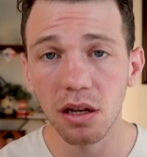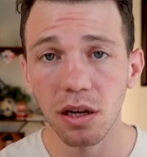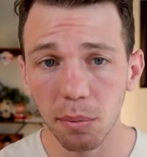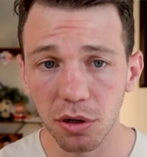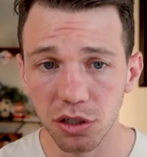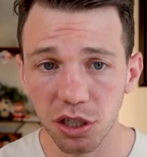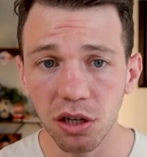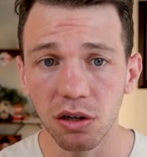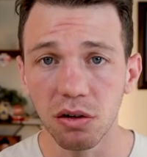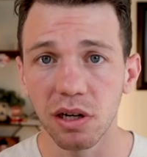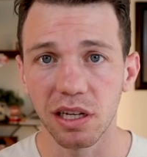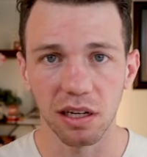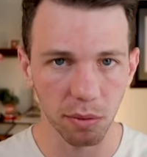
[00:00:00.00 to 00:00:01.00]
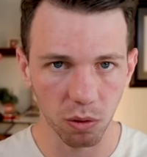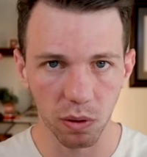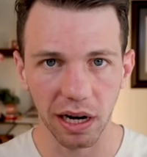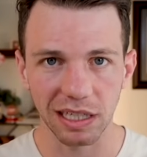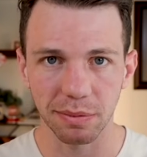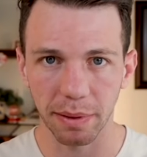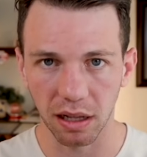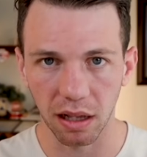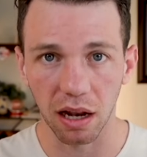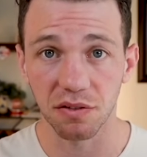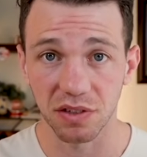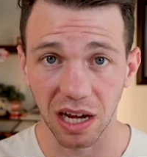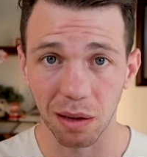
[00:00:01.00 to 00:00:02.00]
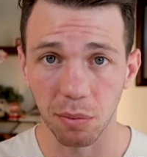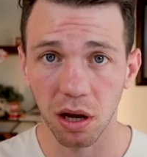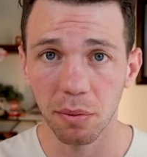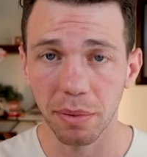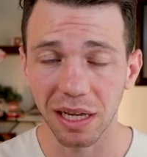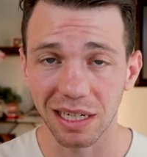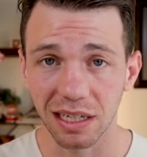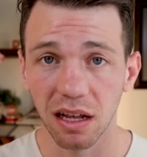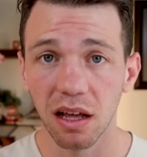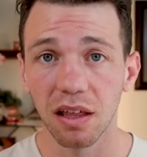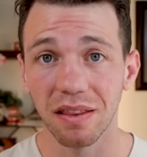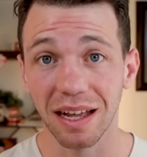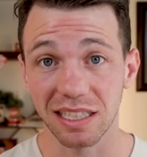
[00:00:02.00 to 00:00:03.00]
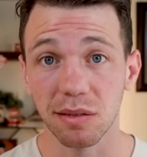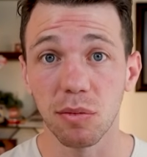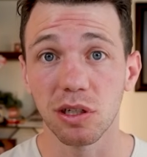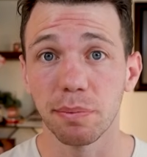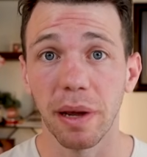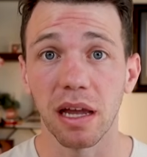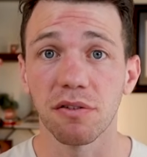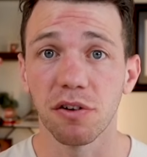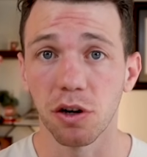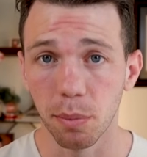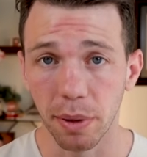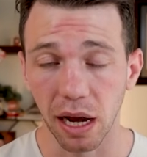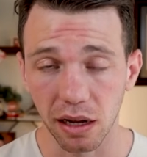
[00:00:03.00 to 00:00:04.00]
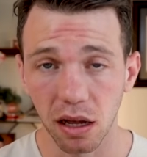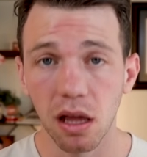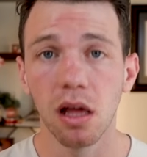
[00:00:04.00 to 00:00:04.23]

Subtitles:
Number two, and number one I spent a lot of time on because that's the most bang for your buck.